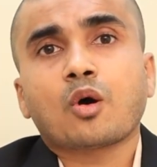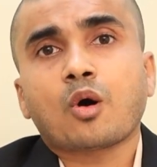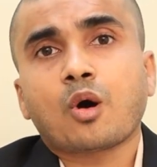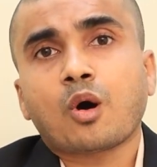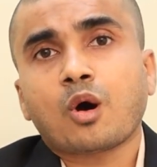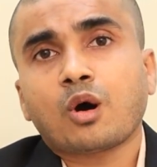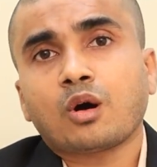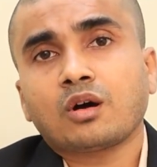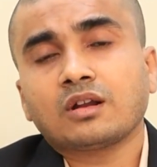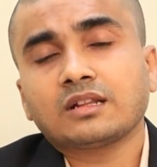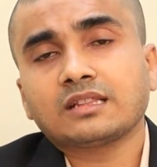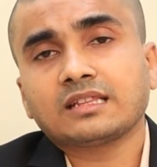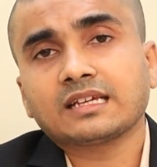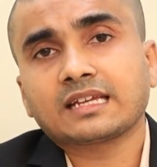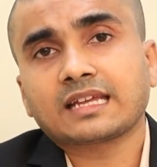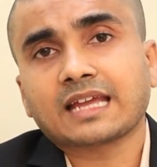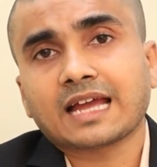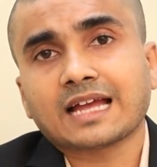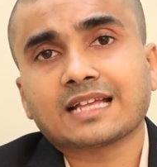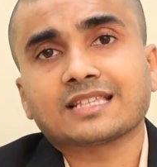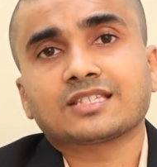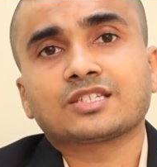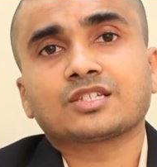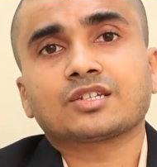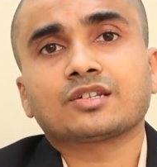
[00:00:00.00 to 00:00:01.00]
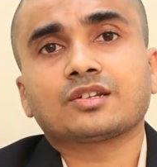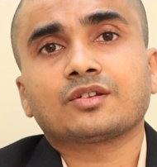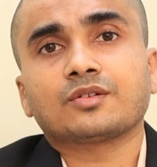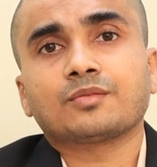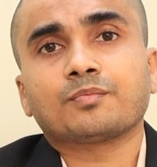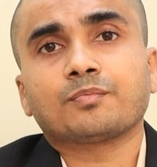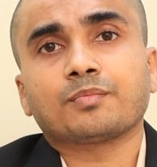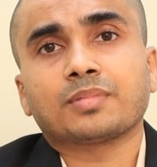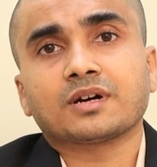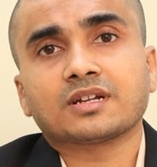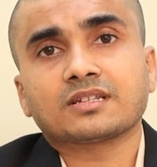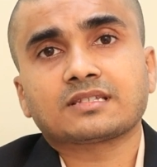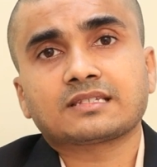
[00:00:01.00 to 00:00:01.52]
or the cancer
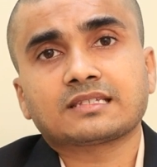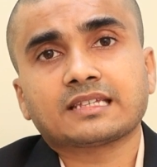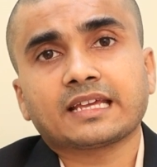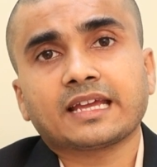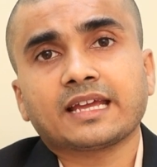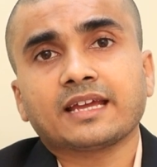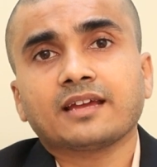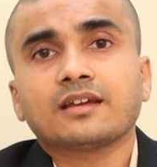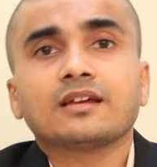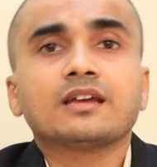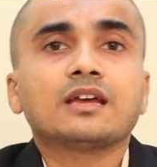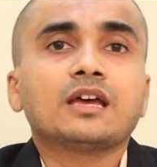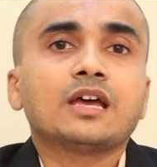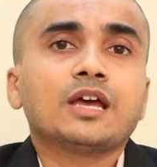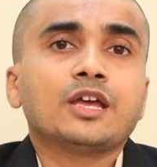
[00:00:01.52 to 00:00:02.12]
per se,